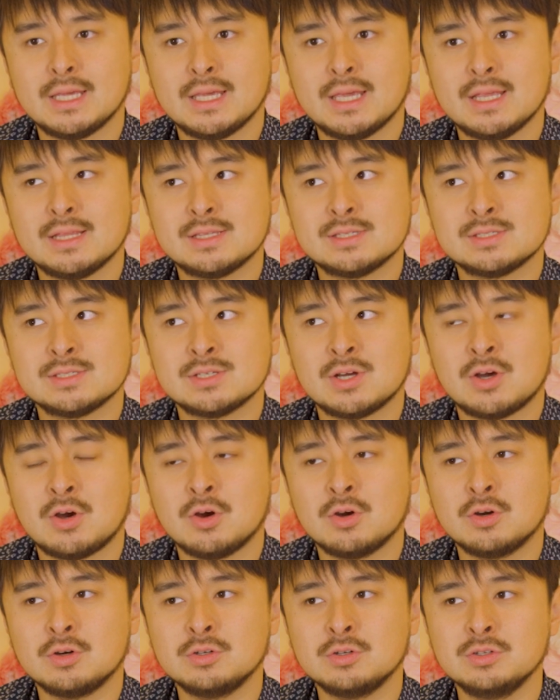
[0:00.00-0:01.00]
it's
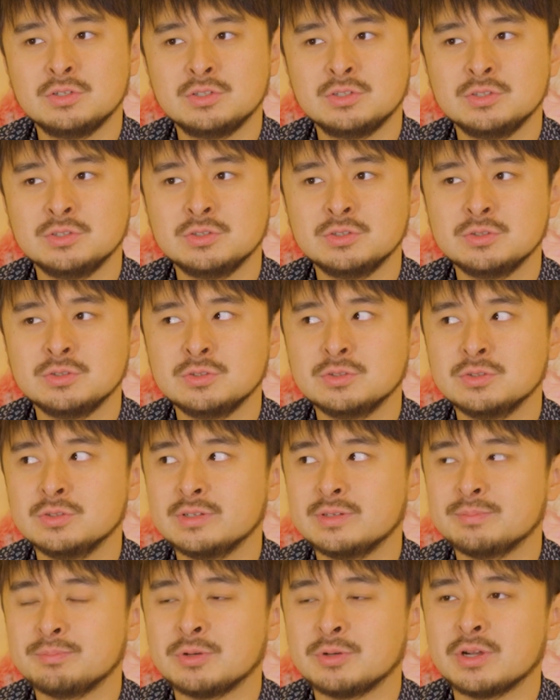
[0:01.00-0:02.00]
hard to
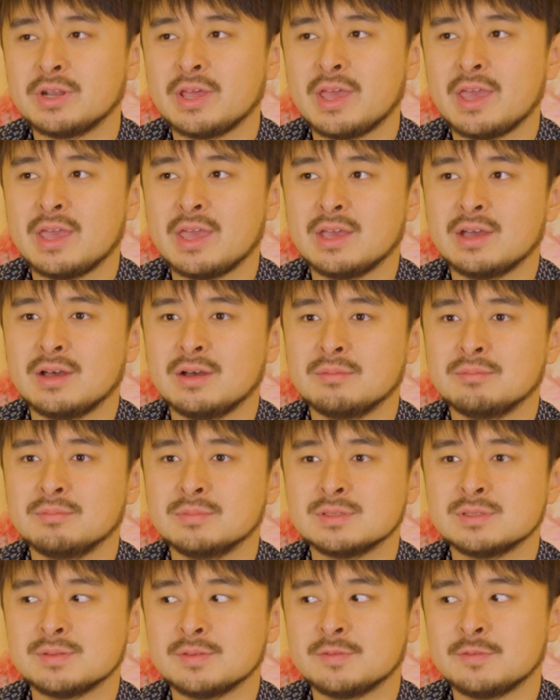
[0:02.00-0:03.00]
put a
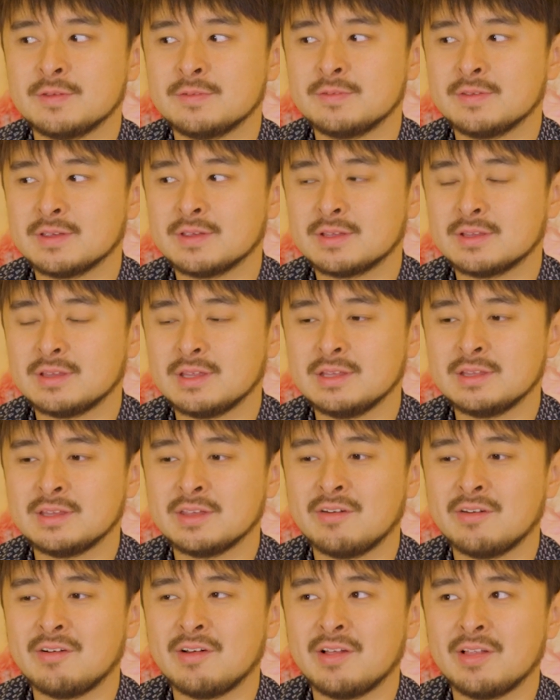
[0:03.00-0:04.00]
specific
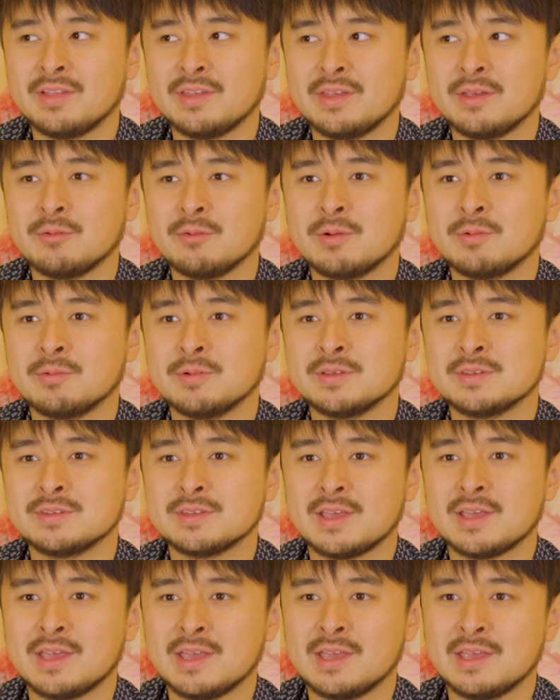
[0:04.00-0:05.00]
detail on it when we
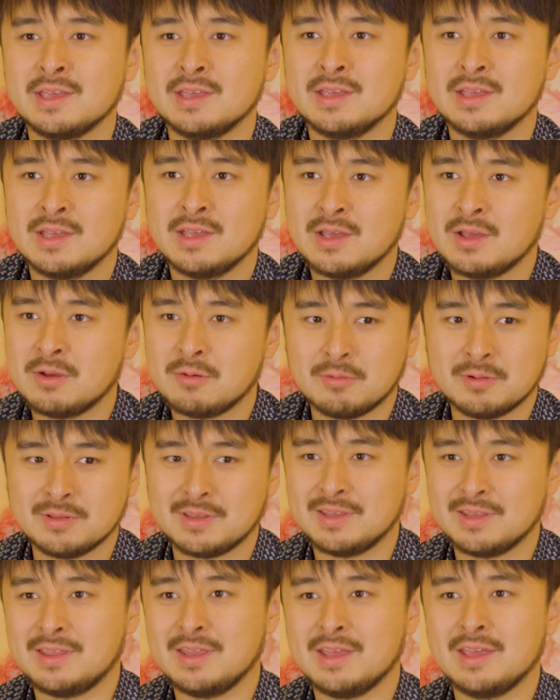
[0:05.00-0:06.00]
say, what
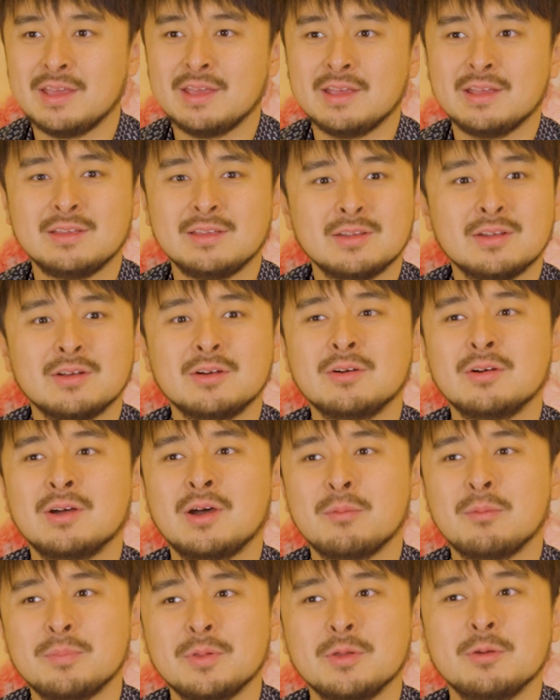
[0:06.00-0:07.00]
did they, you know,
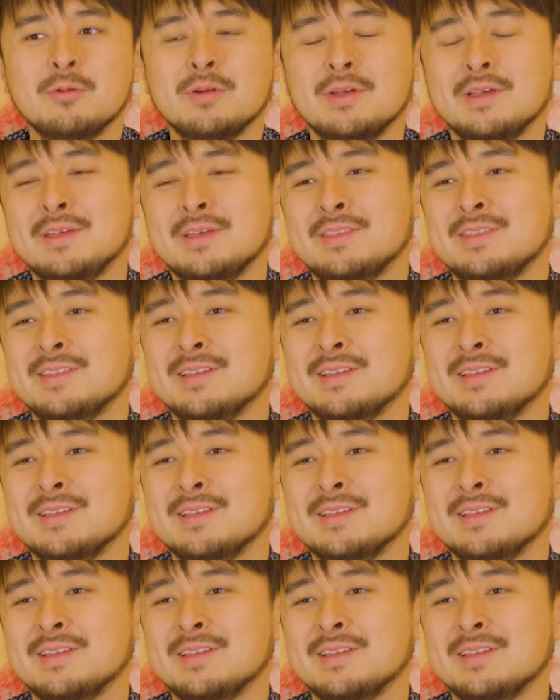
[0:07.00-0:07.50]
help you with?